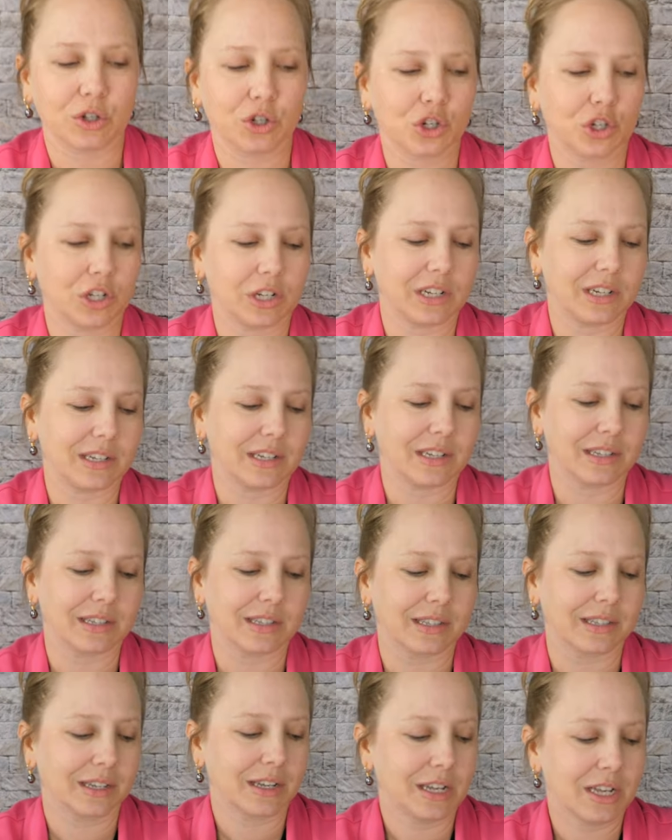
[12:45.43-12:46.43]

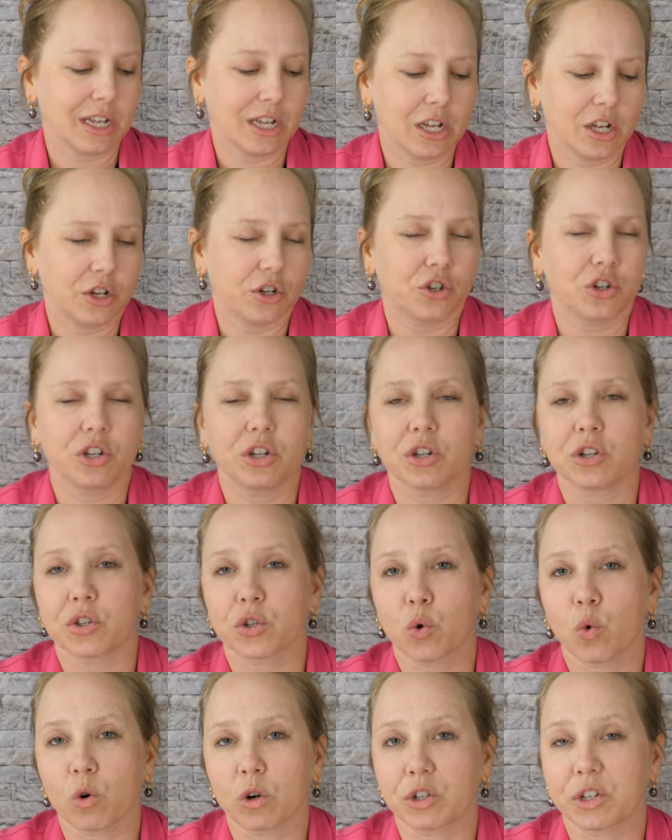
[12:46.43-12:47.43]
she's just
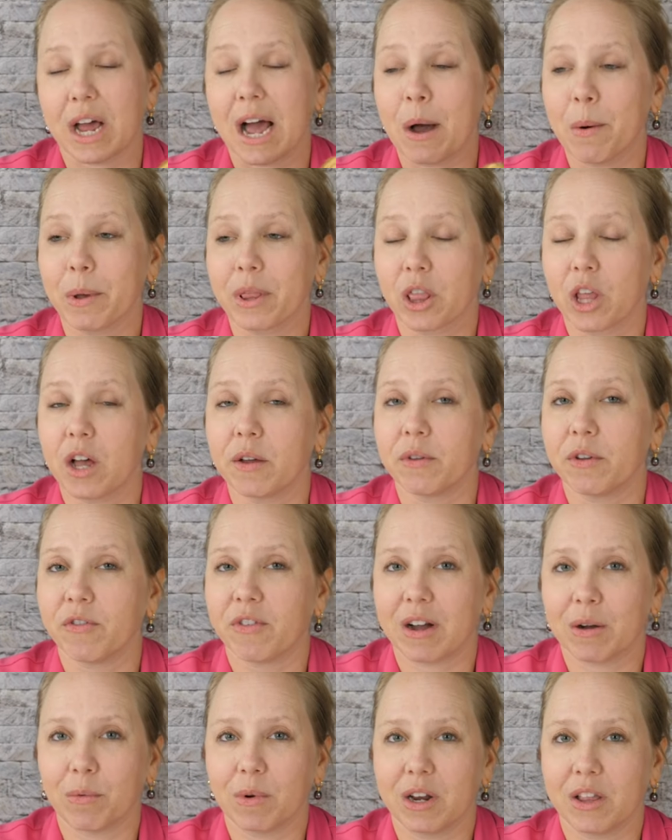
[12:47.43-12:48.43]
gorgeous. I would love to
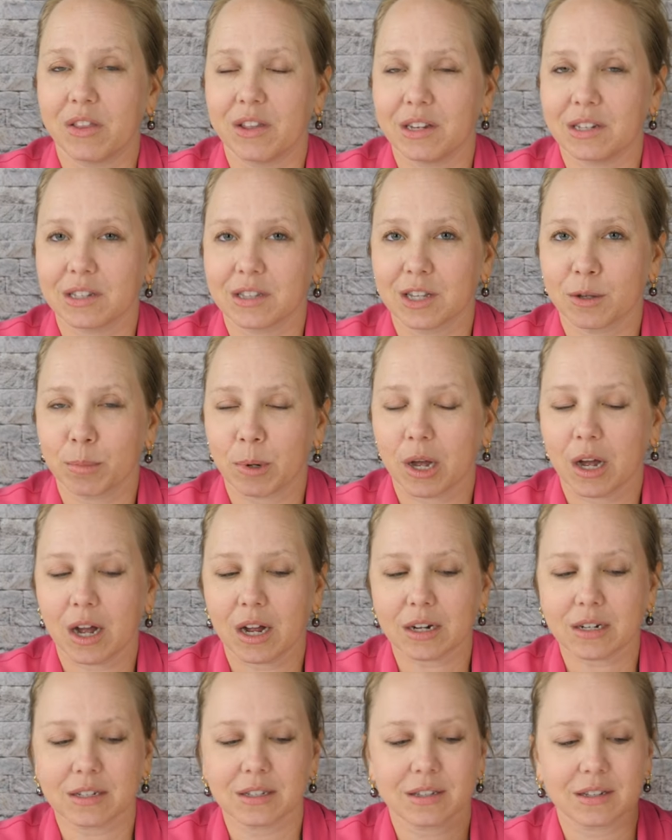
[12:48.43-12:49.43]
find one of these in the
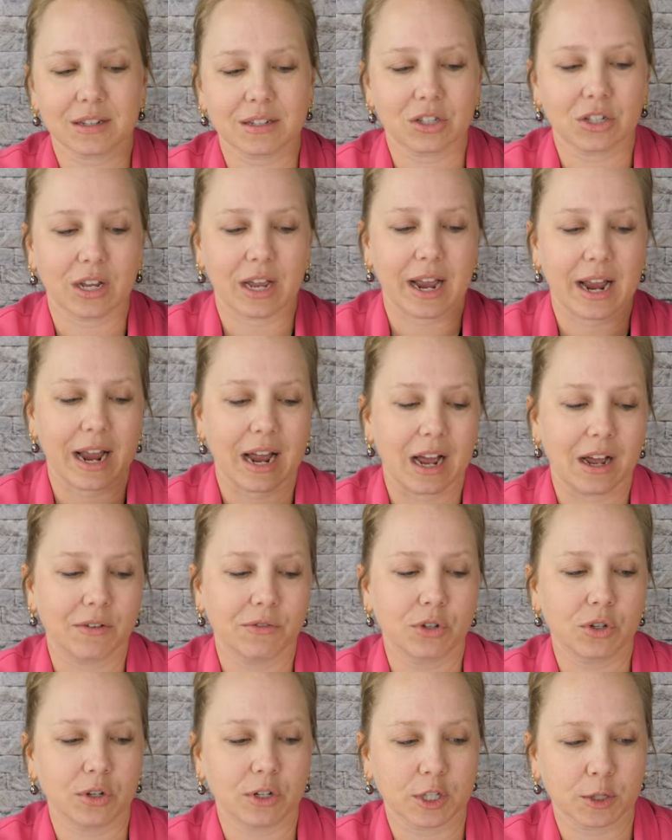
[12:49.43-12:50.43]
box to have
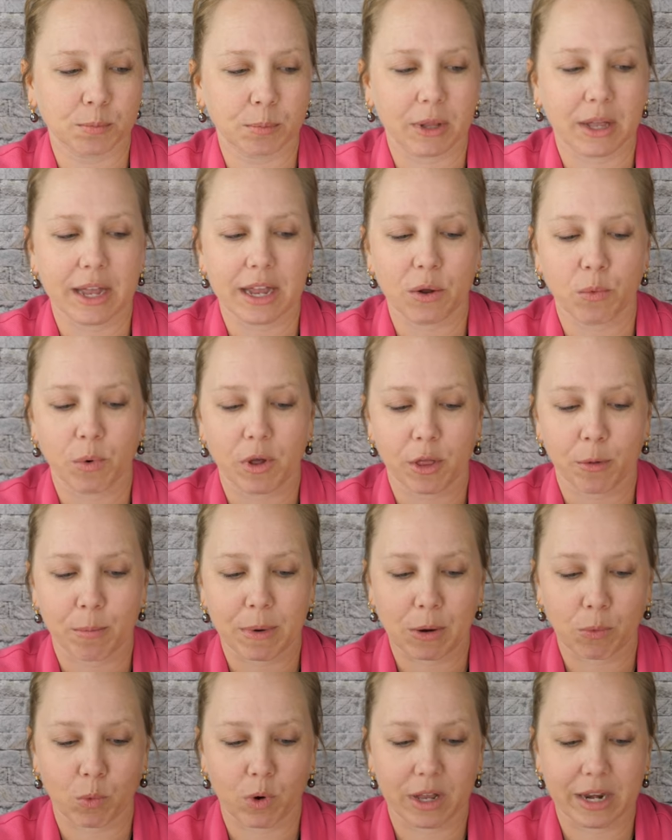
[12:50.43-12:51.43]
to display with
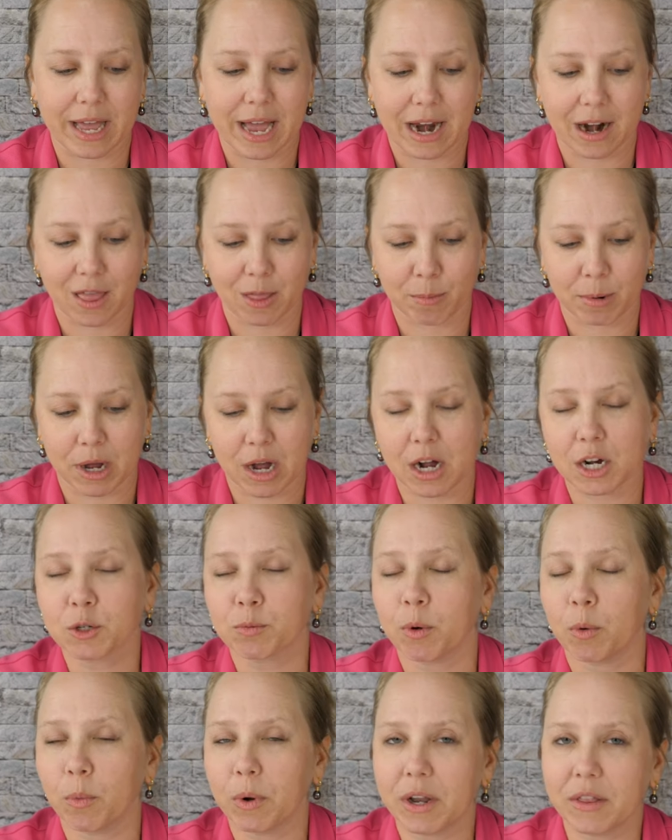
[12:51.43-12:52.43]
my one out of the box,
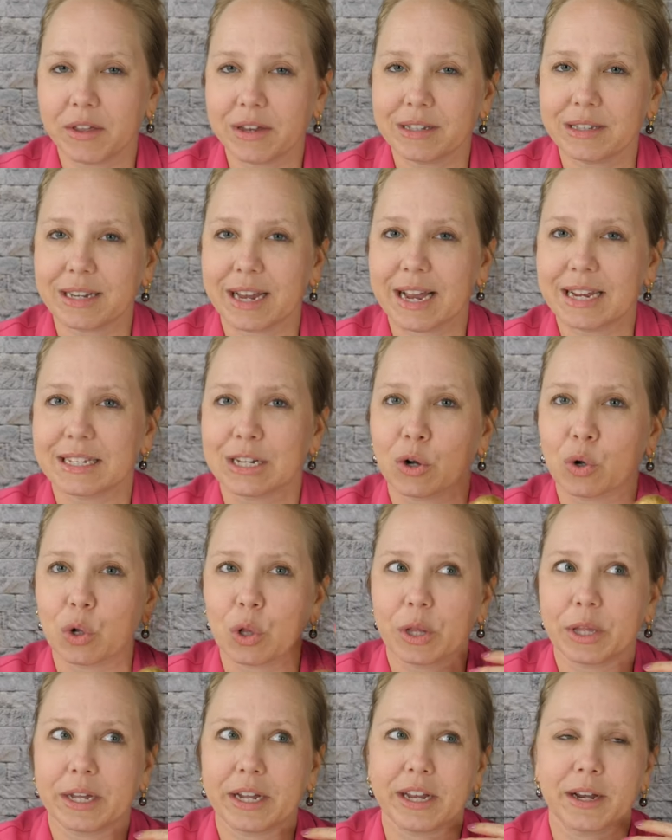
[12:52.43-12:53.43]
but one of these days I'll
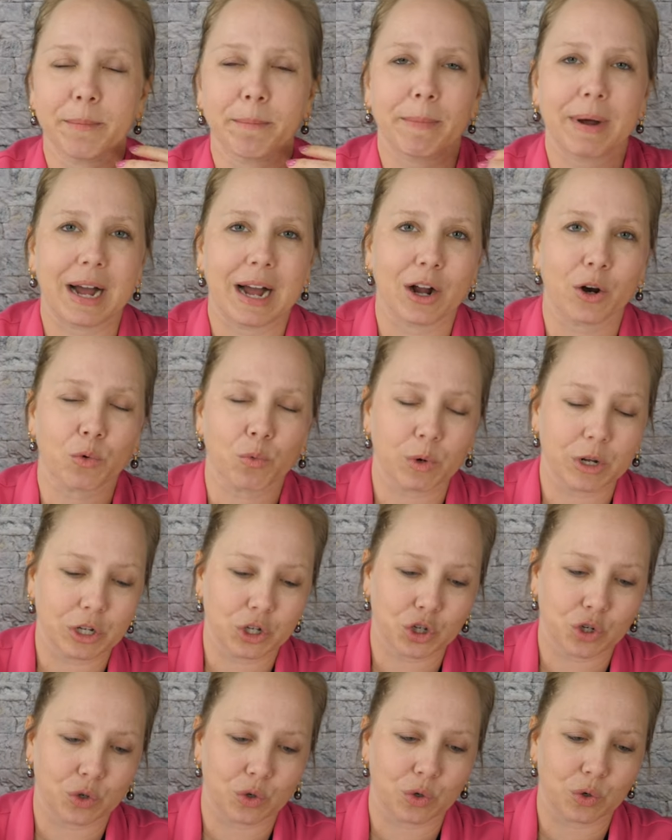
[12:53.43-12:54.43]
clean my
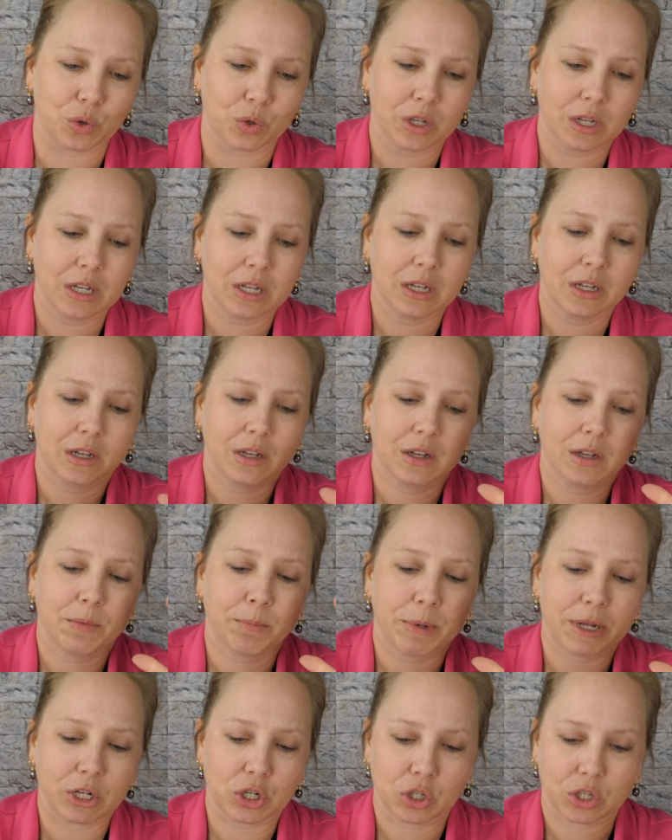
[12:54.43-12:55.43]
original
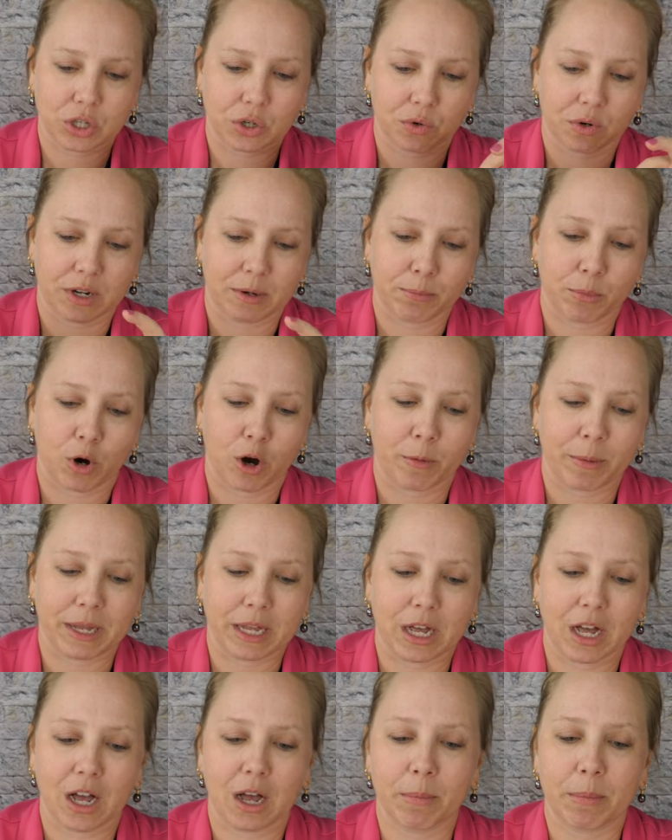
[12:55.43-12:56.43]
Peaches and Cream Barbie
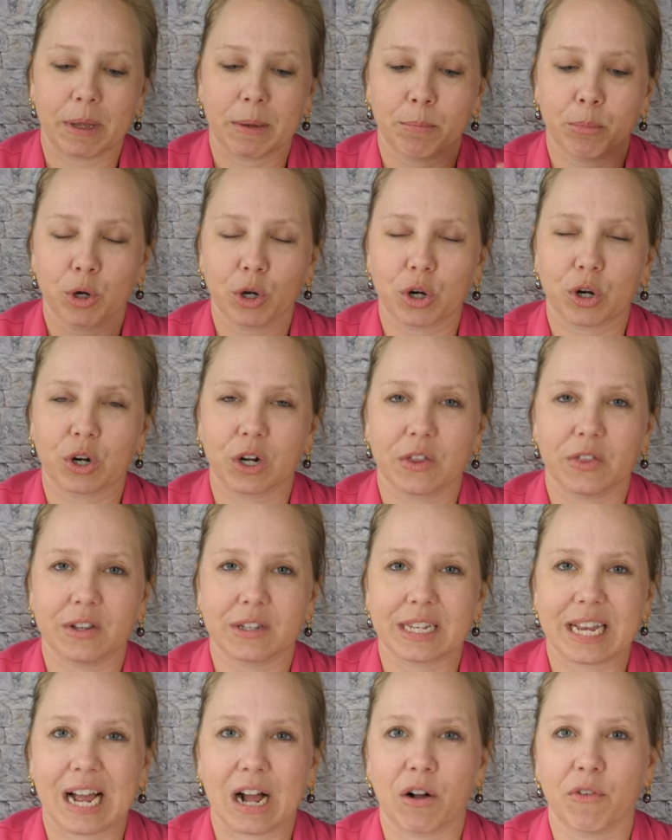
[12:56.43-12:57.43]
up and put her in
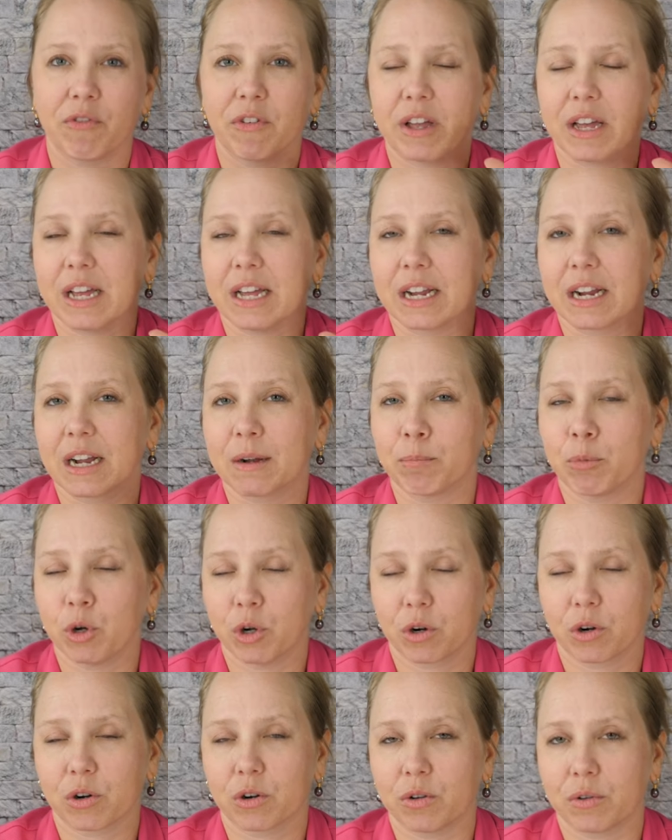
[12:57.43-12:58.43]
this outfit and
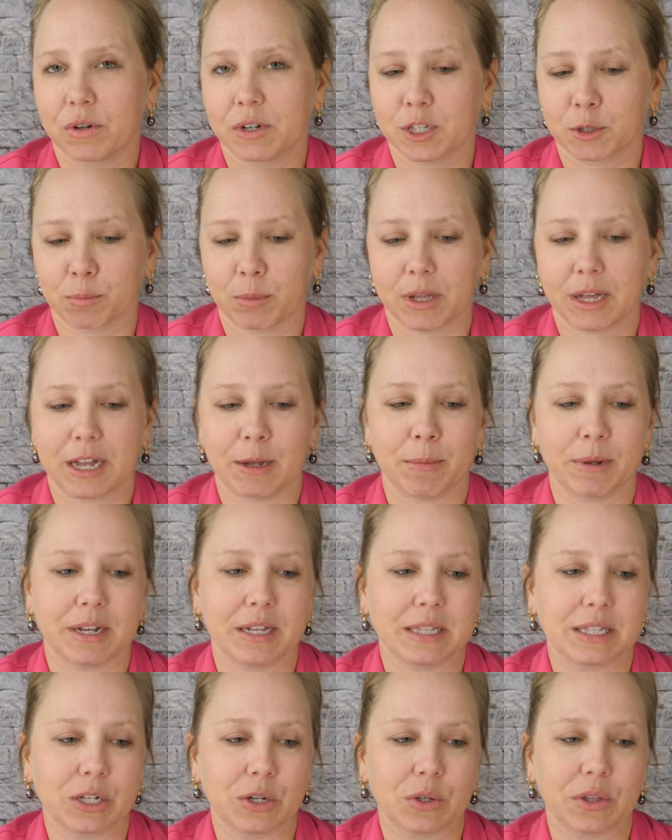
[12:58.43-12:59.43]
put her on display. But
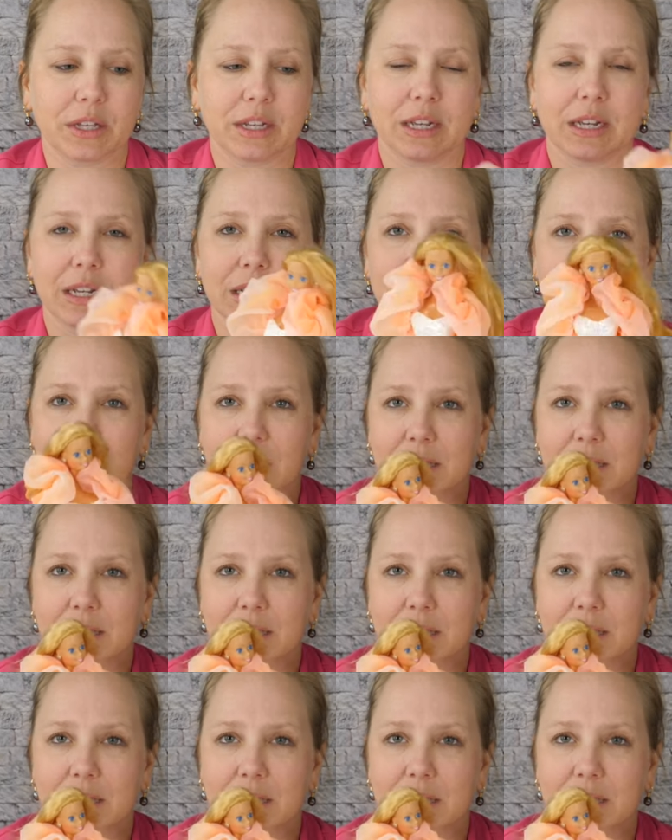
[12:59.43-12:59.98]
until then,